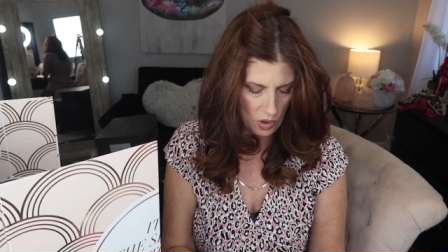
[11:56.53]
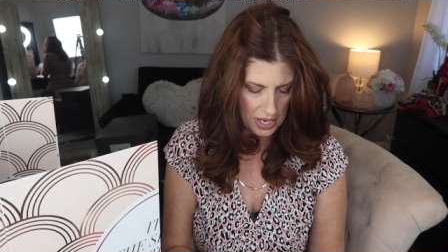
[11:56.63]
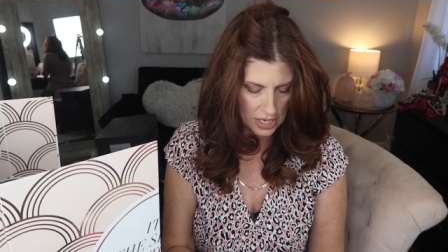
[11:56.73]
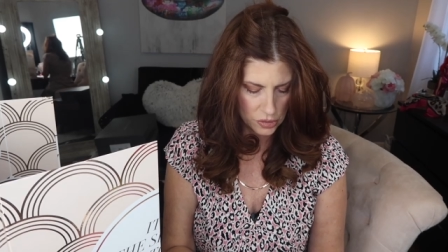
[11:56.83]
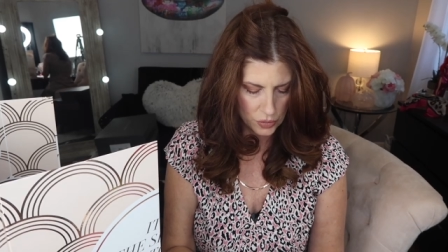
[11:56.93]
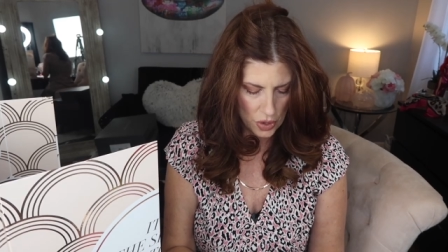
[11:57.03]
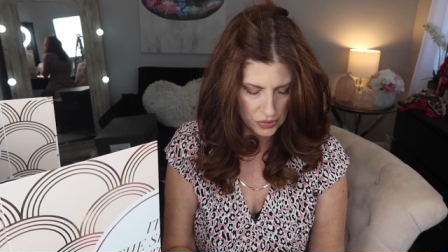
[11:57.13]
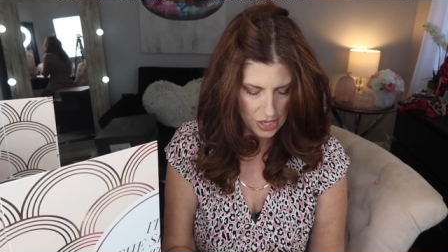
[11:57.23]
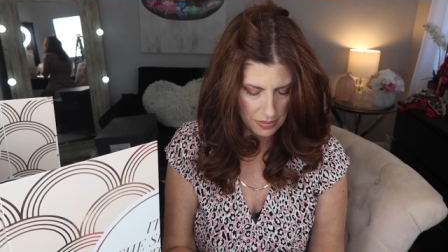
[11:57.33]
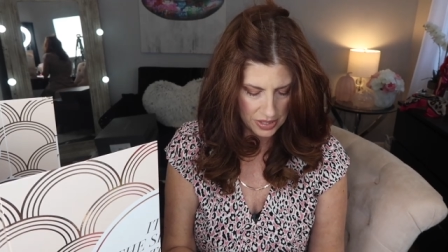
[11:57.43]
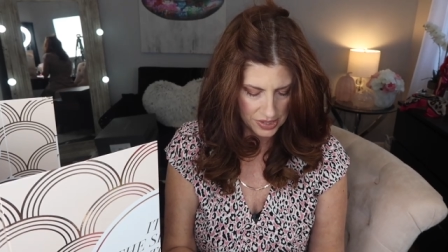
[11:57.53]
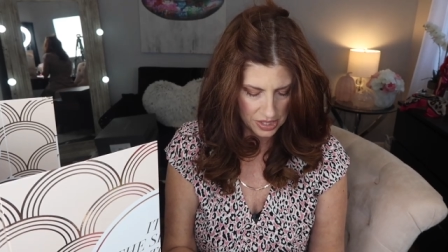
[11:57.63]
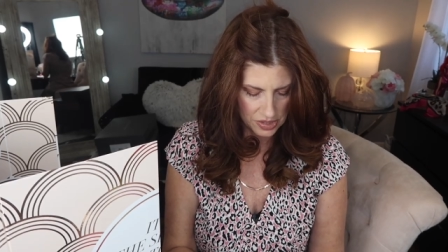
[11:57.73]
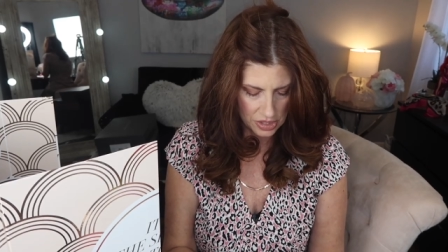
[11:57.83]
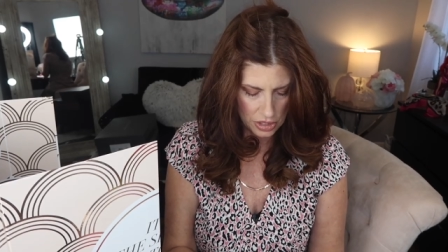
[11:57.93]
One has rose,
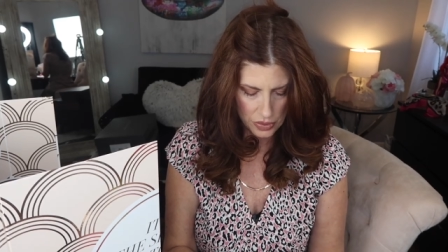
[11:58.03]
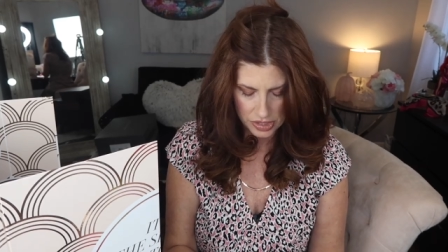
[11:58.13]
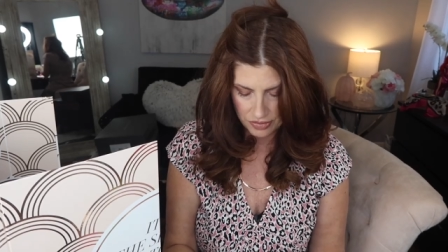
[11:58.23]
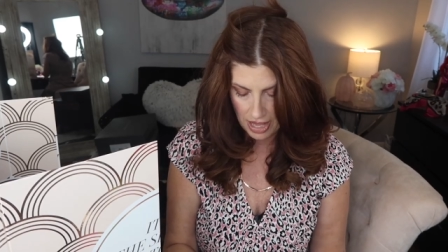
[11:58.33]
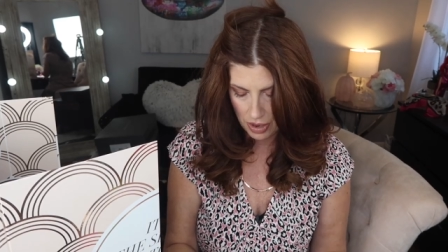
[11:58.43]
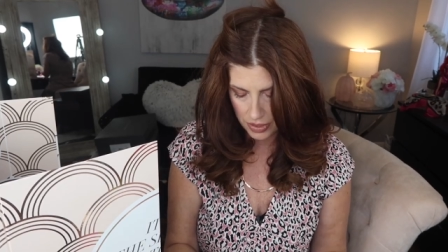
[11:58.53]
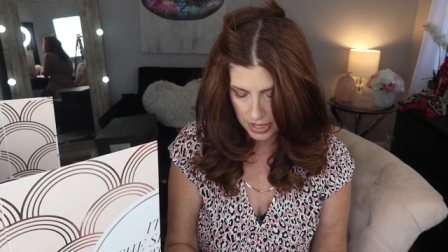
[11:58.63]
hibiscus, and lotus flower,